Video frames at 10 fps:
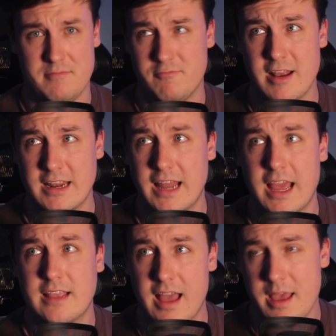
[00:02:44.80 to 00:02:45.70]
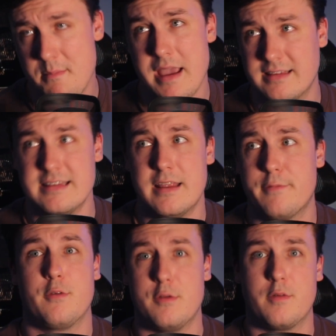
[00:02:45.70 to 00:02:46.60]
really like that. It makes it
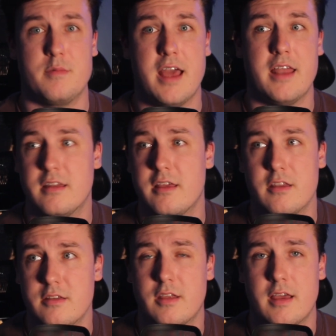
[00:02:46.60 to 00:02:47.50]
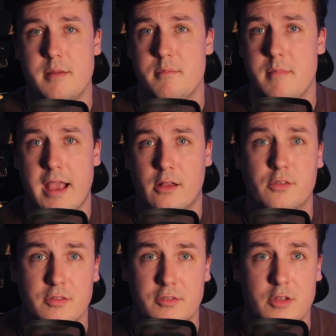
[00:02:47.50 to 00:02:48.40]
different from Tennant and
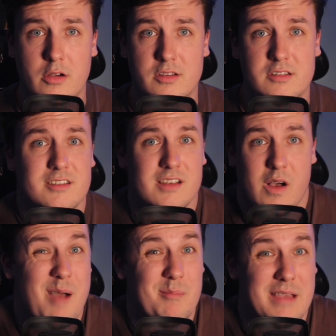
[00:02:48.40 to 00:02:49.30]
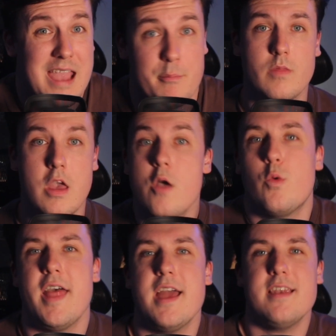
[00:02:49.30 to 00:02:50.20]
Eccleston's Doctors, so I'm game. We
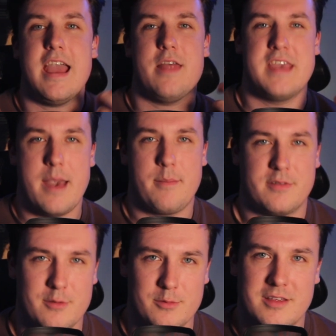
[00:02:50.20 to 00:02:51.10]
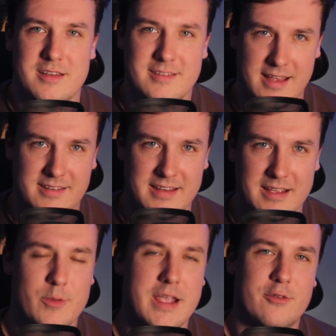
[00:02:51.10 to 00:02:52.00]
then get the episode setting.
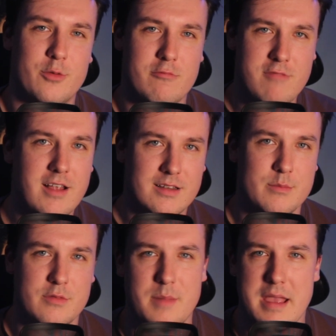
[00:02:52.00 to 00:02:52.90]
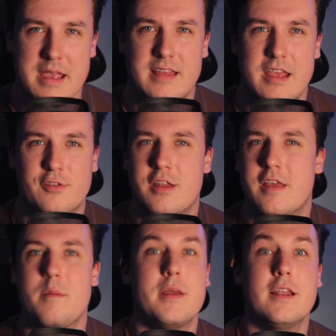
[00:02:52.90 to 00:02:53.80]
We get to a random space station in
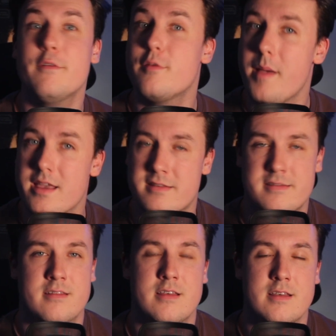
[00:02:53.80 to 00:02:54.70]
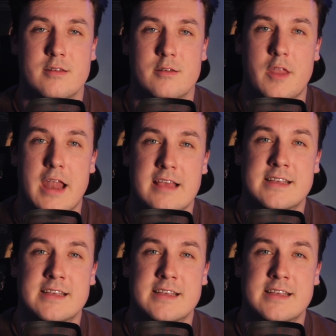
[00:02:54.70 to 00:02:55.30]
the middle of space. Nonetheless,